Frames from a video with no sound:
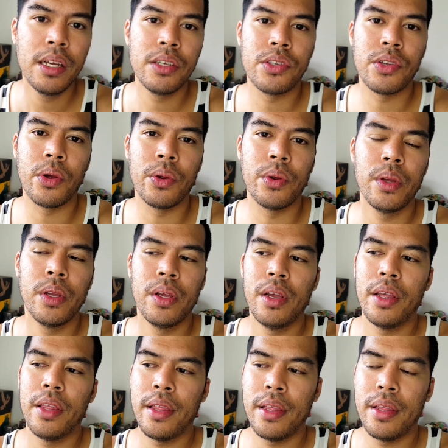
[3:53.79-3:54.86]
So
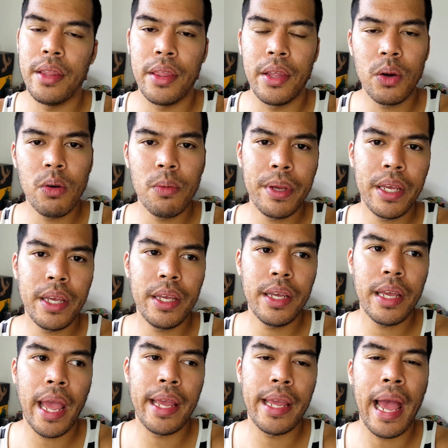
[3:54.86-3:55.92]
there will
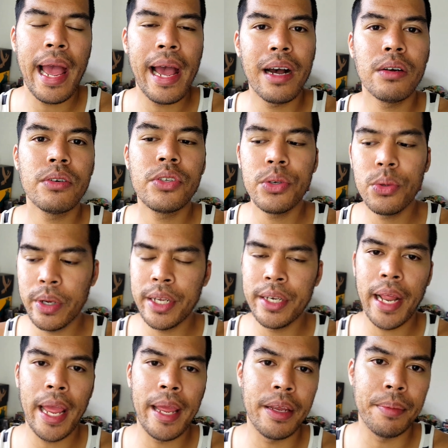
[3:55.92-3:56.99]
be a How to
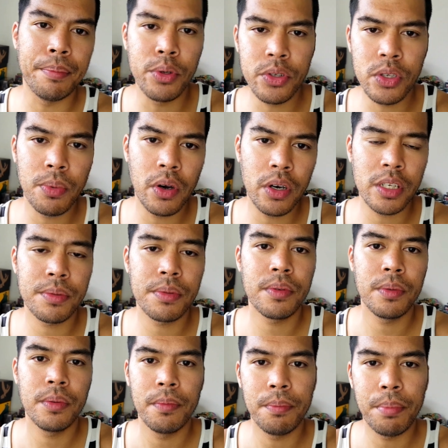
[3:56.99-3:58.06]
Win a Booster Box